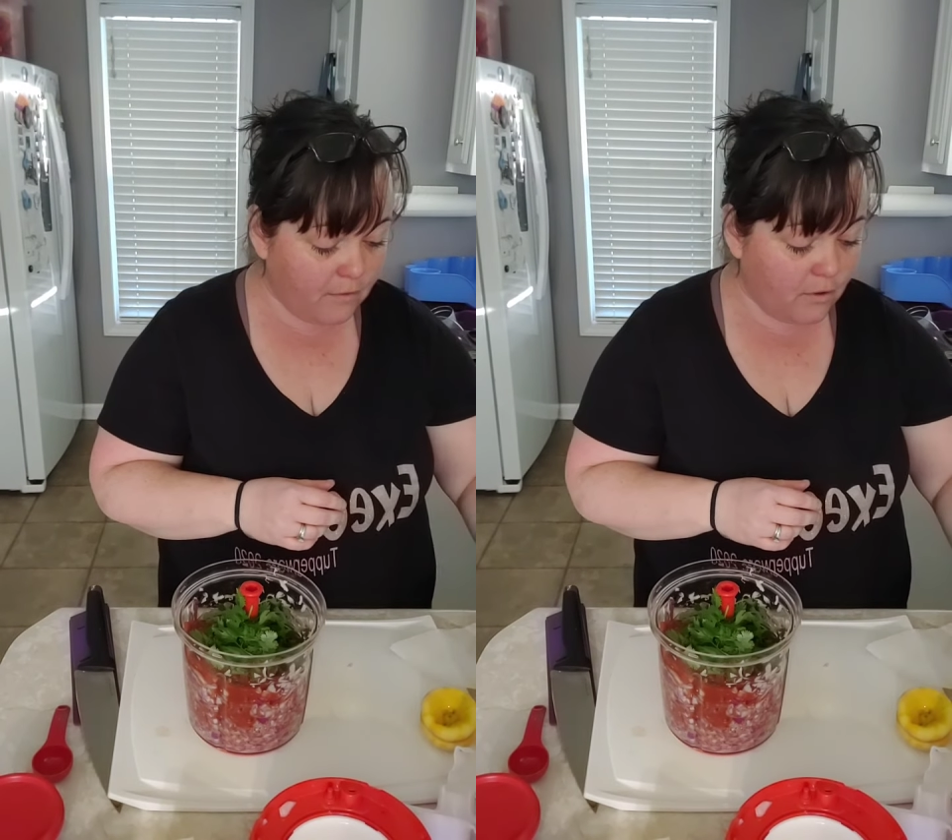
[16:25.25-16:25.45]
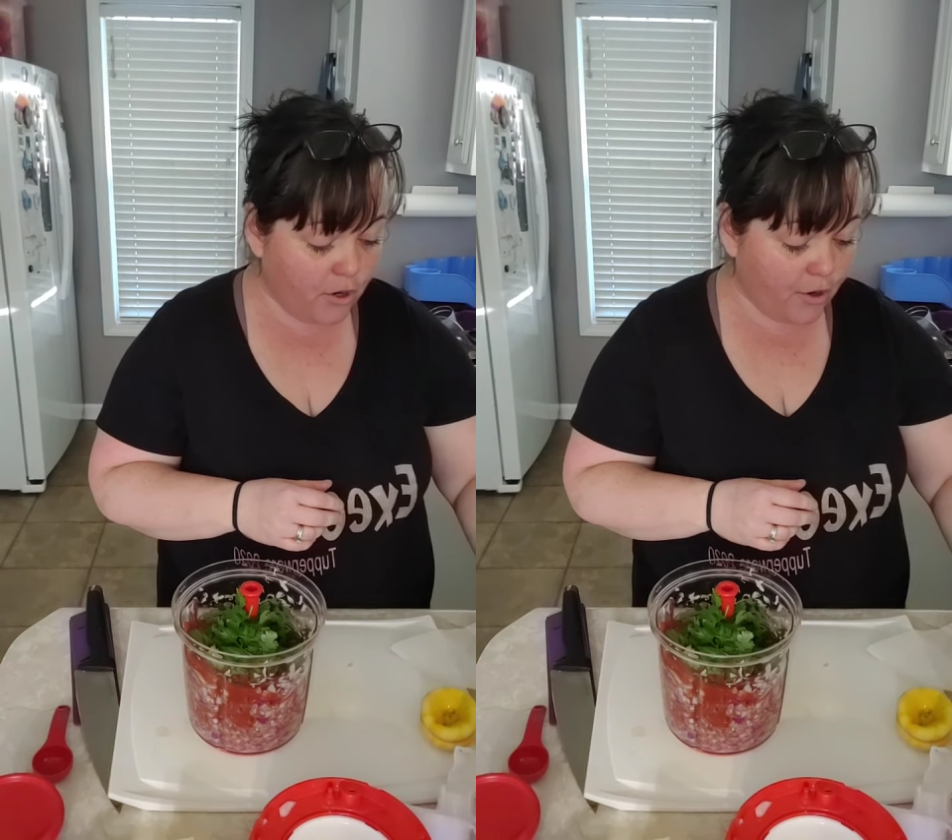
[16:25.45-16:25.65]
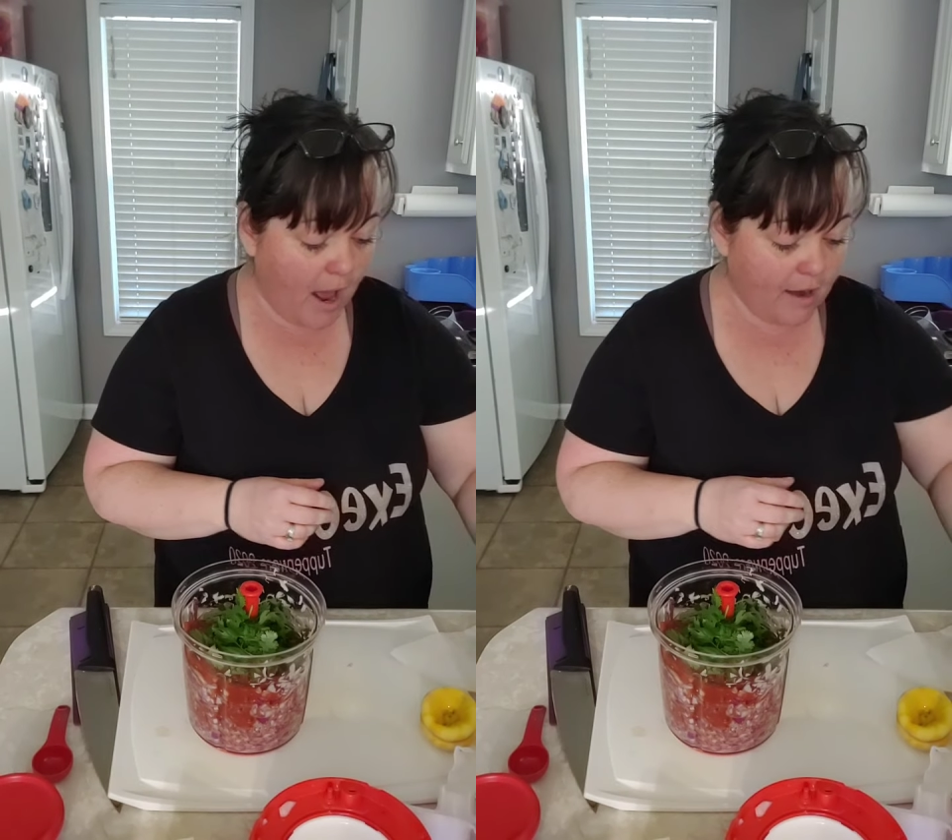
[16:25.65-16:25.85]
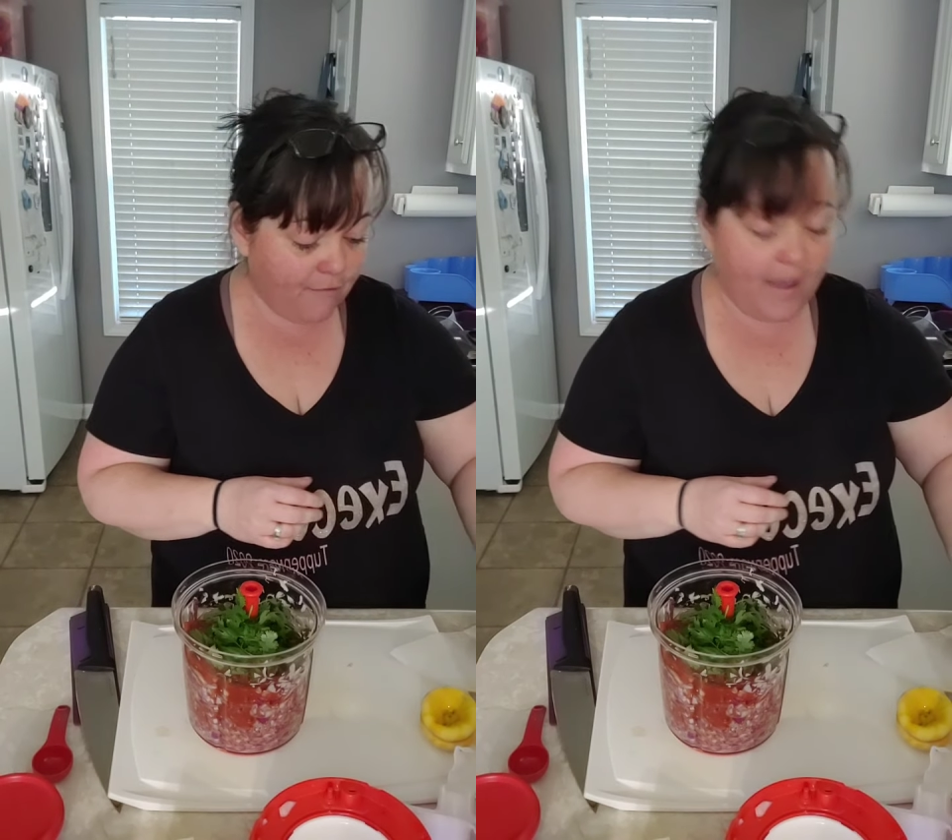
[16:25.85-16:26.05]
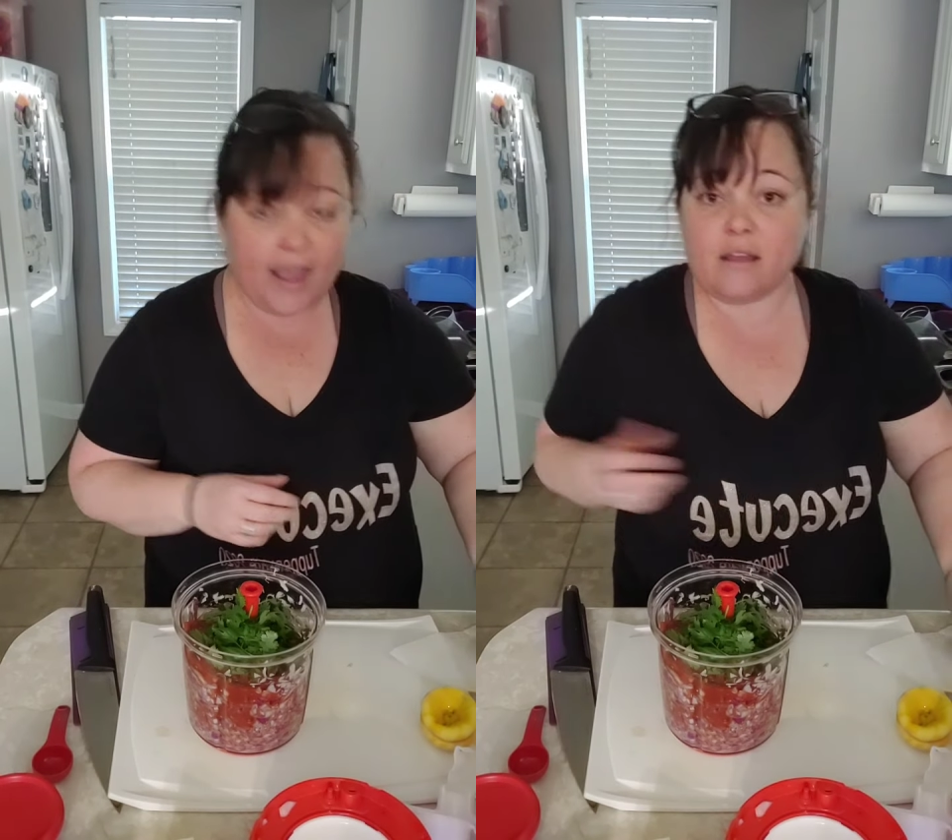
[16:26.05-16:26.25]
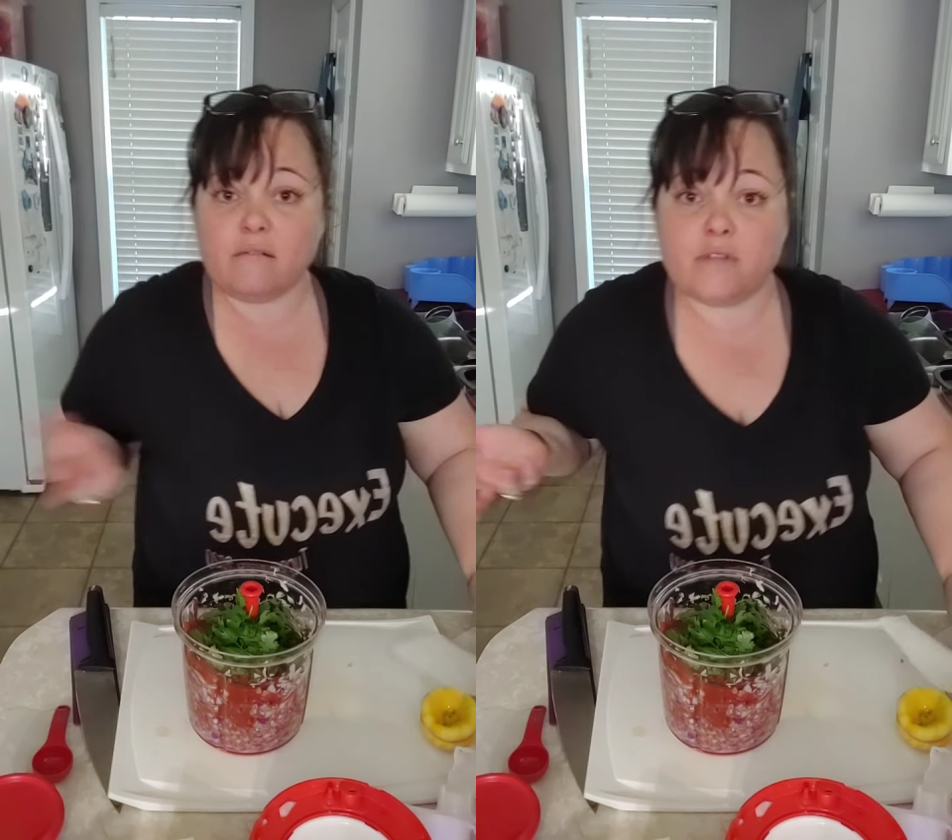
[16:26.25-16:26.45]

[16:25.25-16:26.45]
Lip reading: you're not a fan,